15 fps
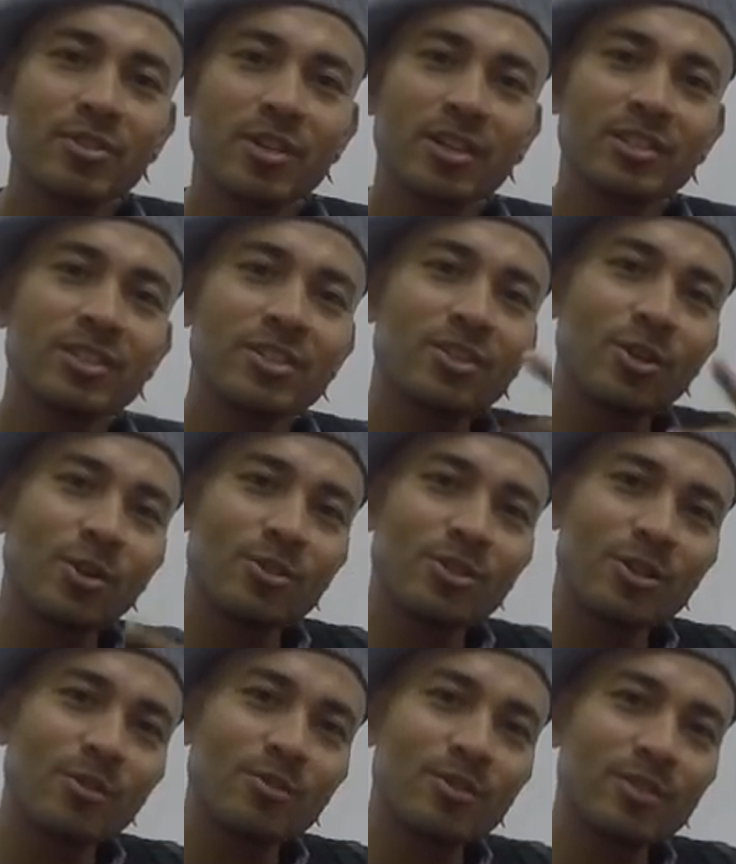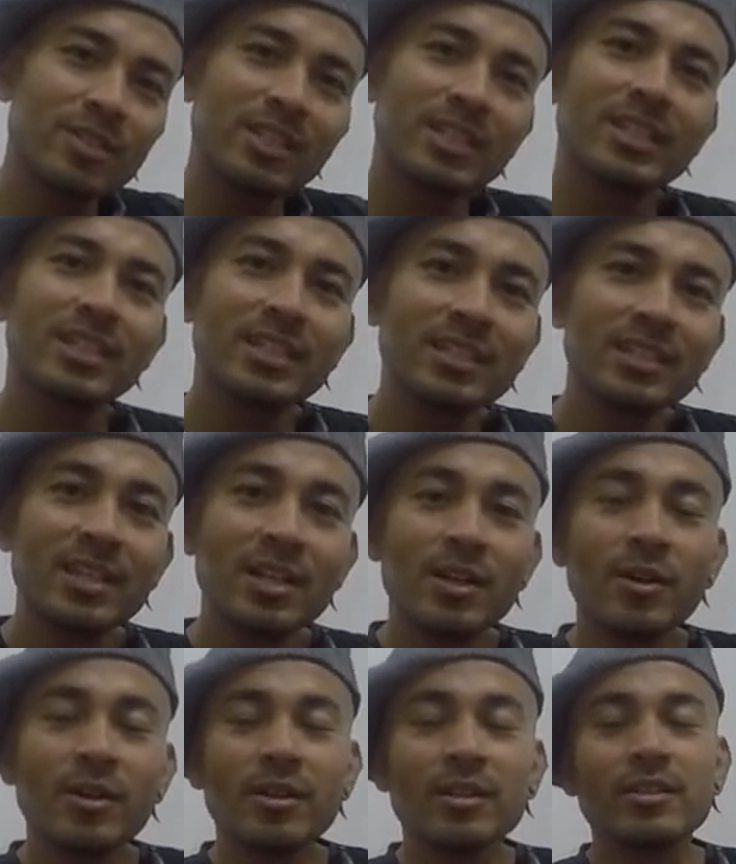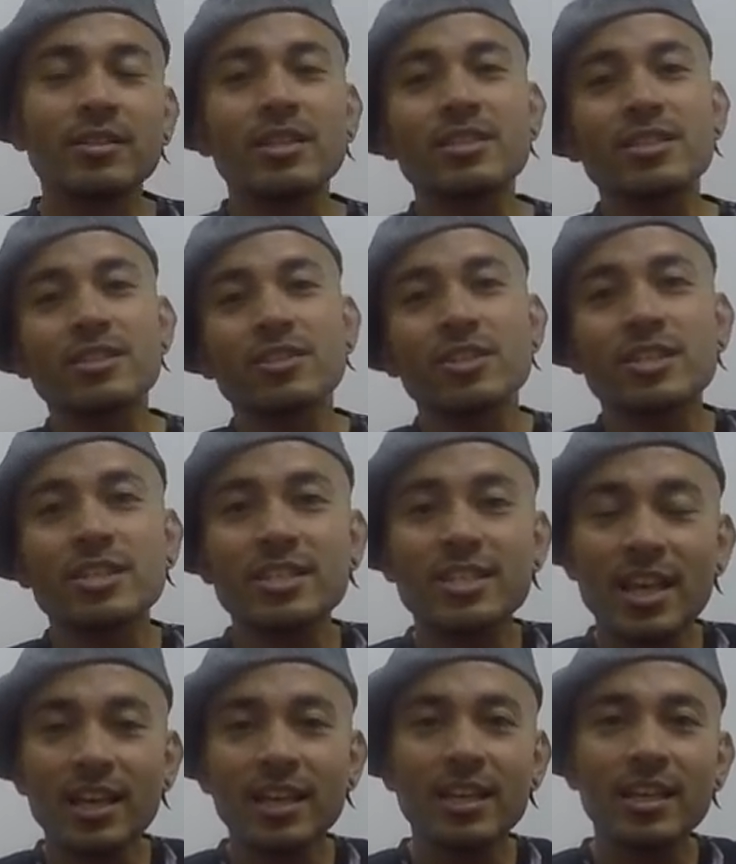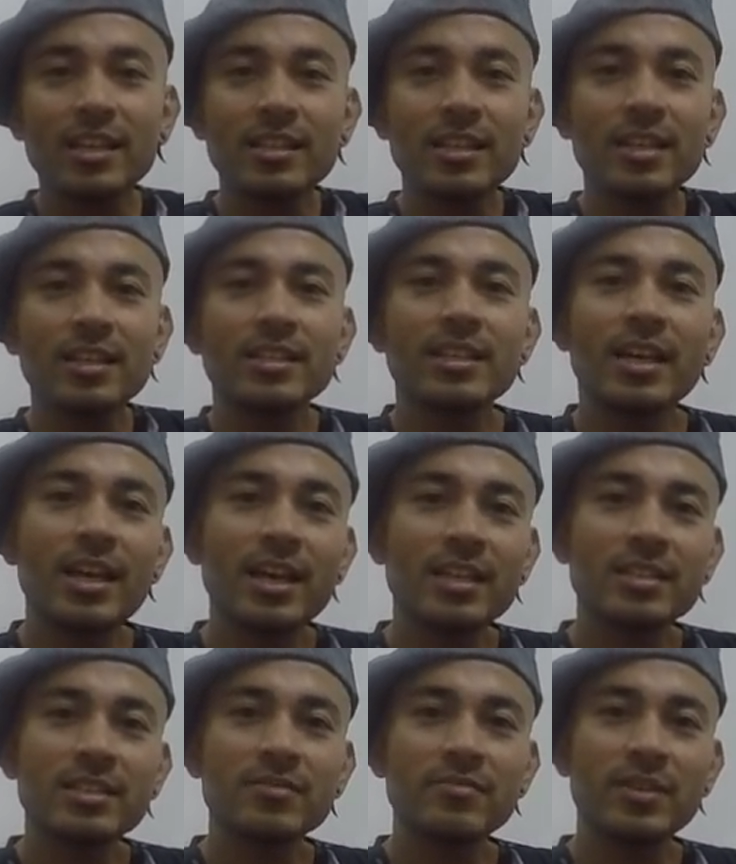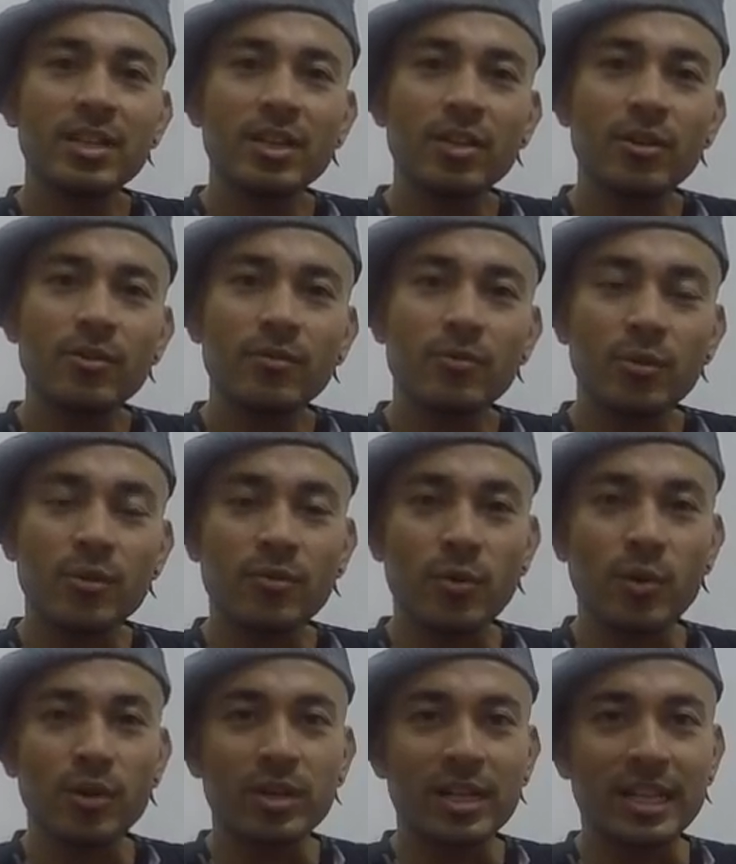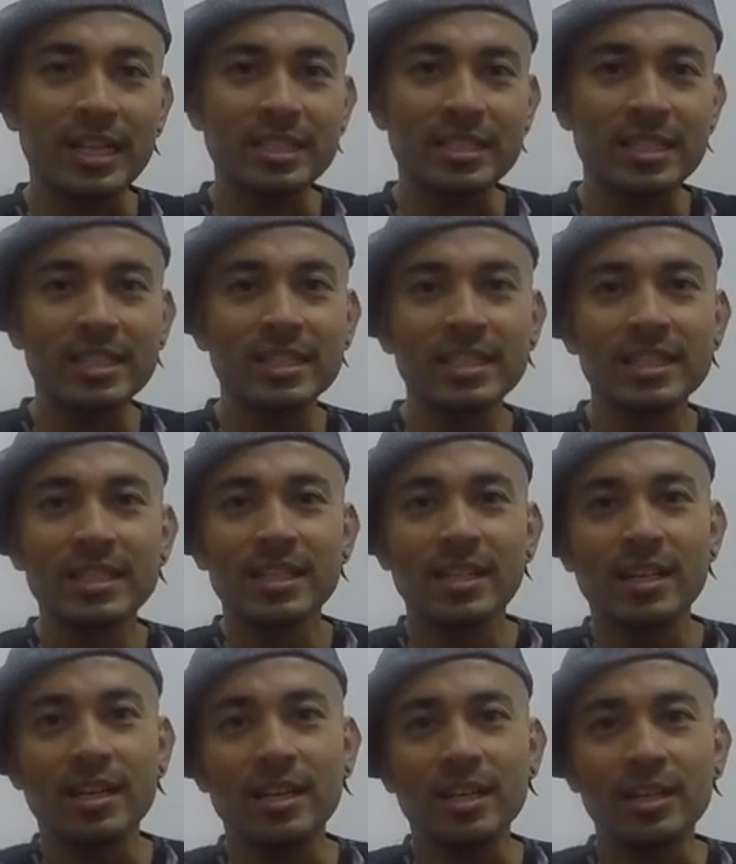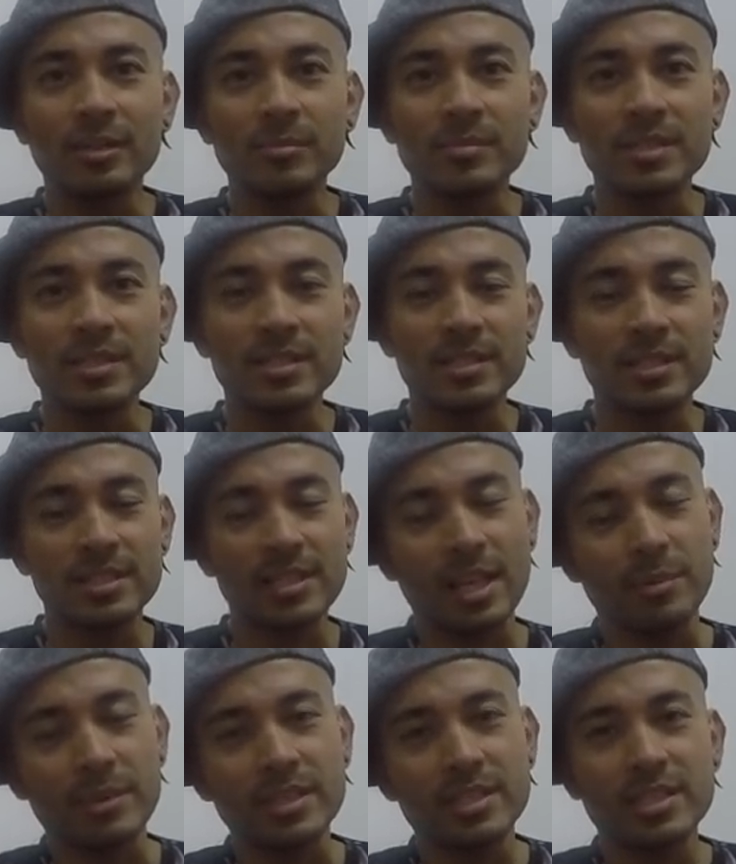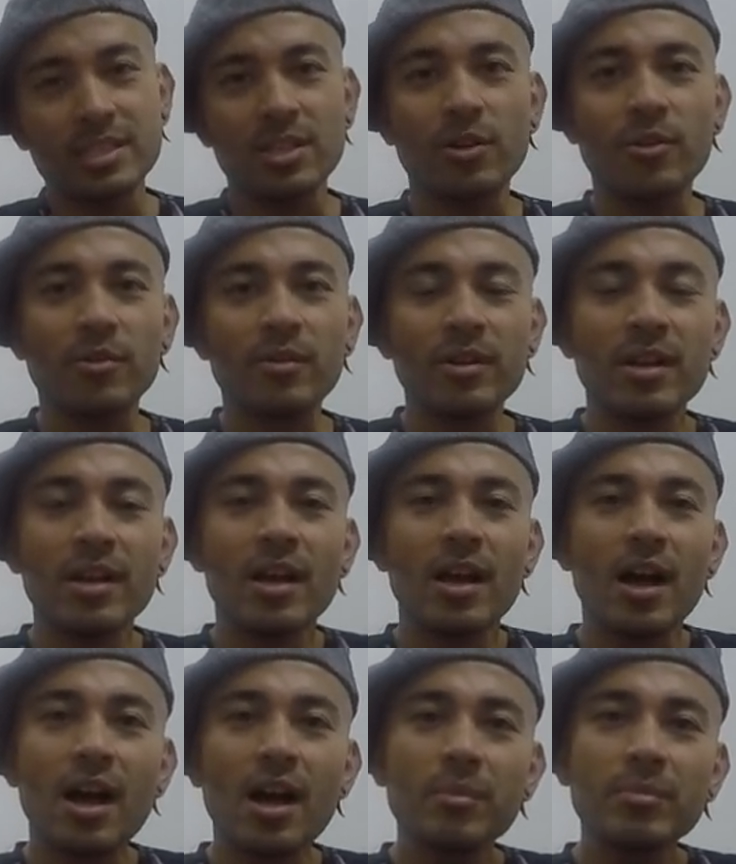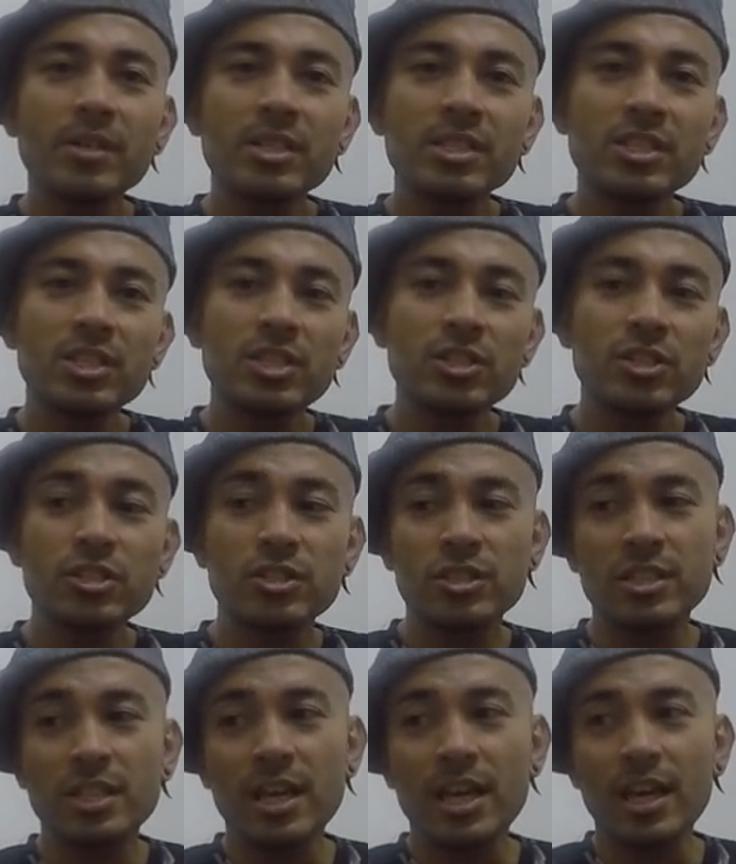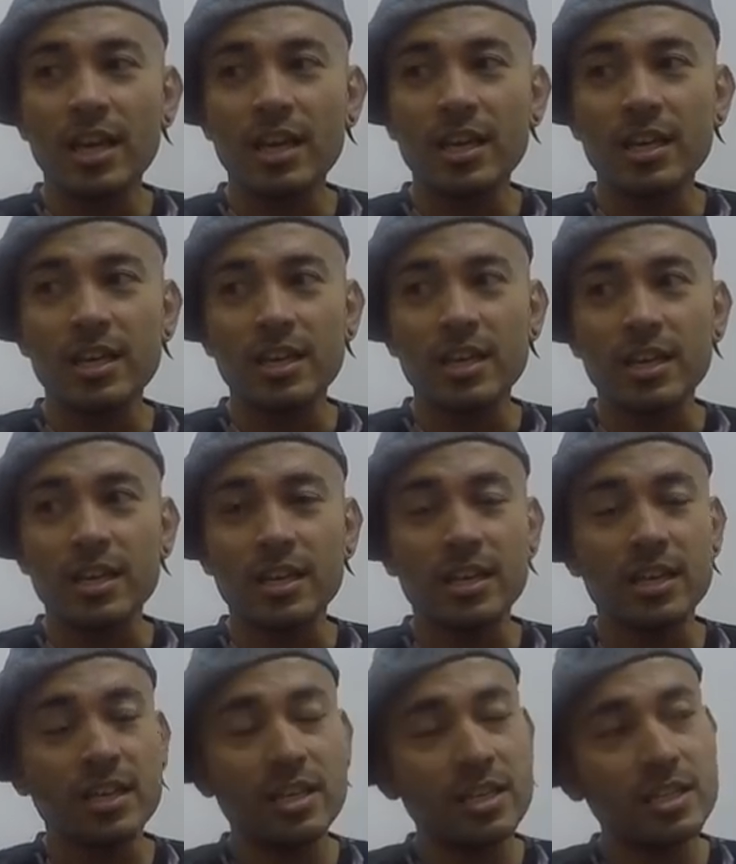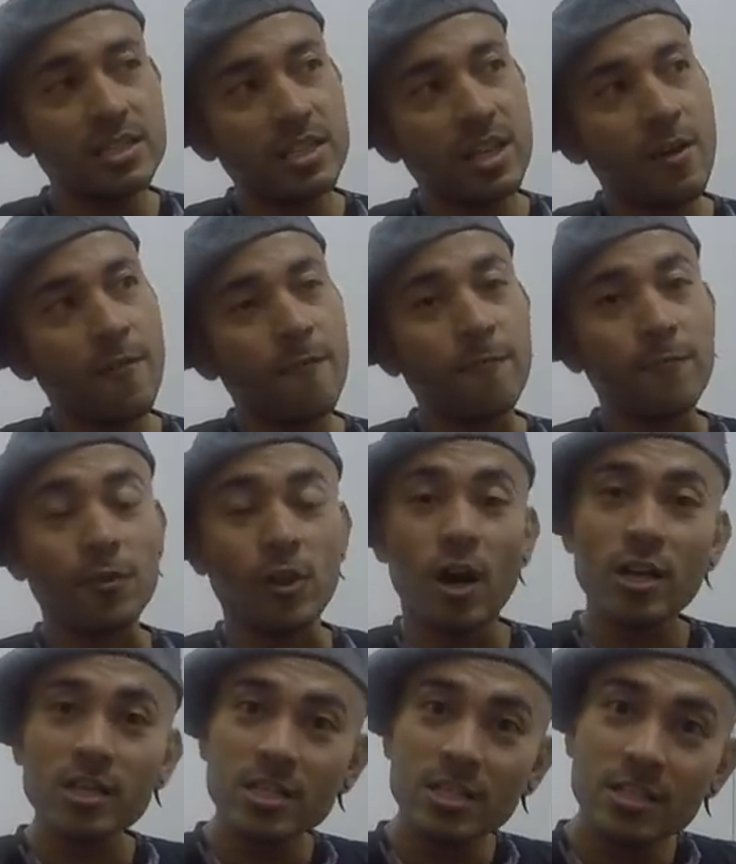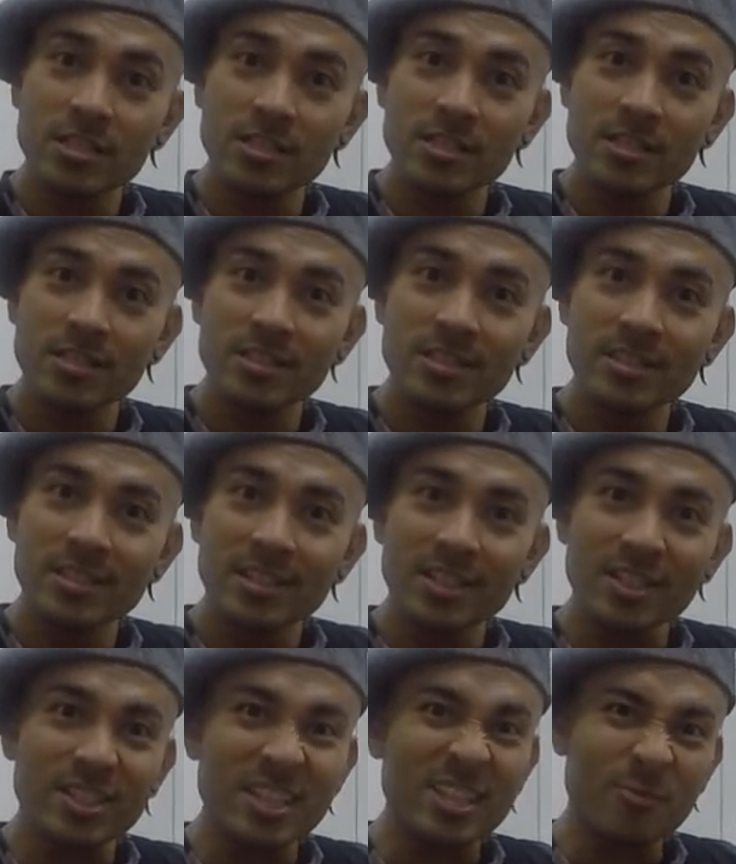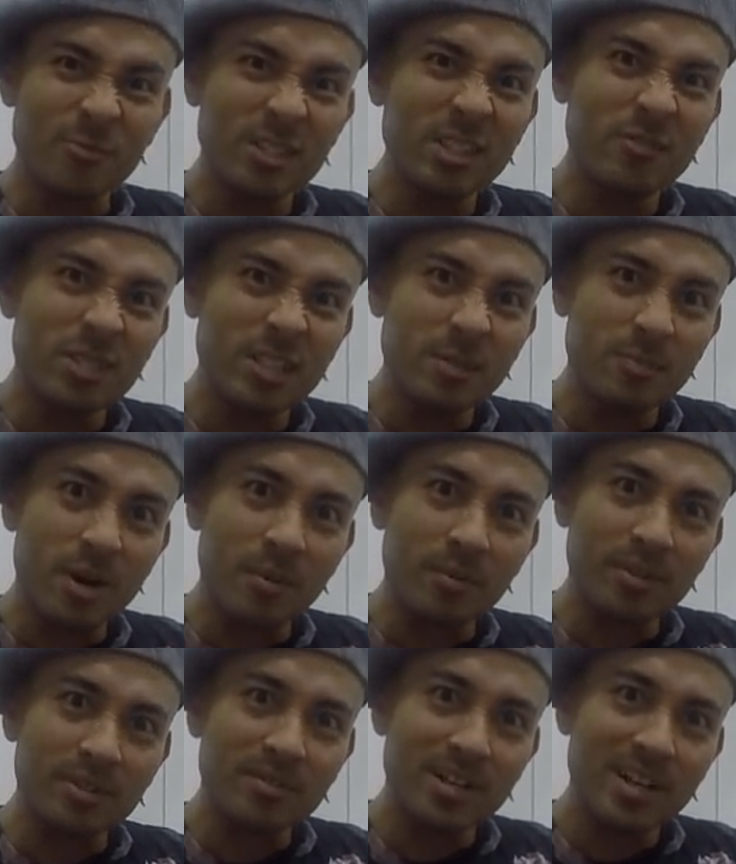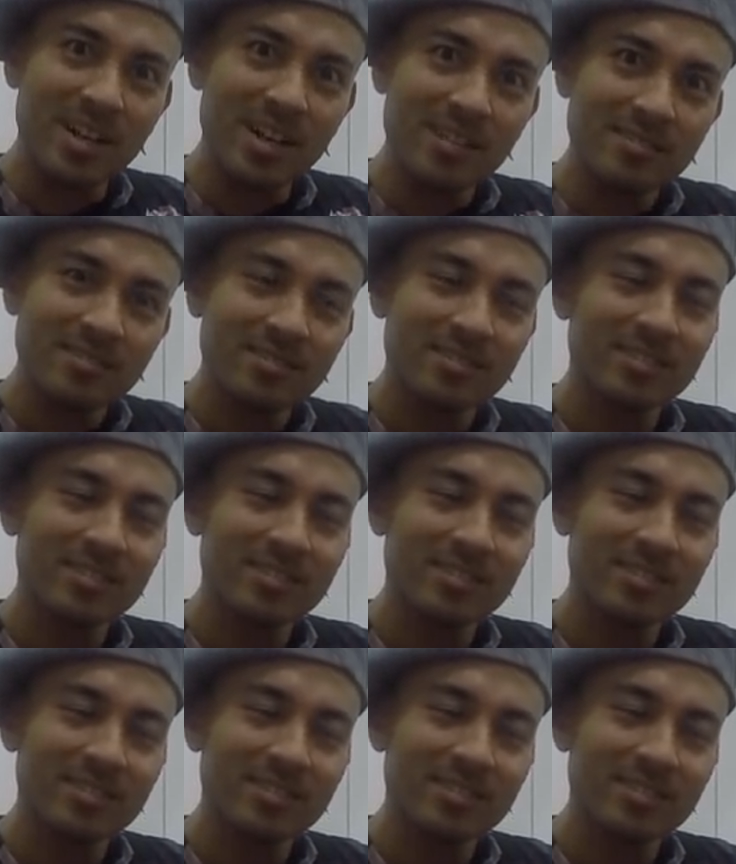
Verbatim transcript: your instructor, Jojo Zelina. This is our second dance video for Fortnite um, segment. So, I'm gonna teach today is floss, because that's really, really popular right now.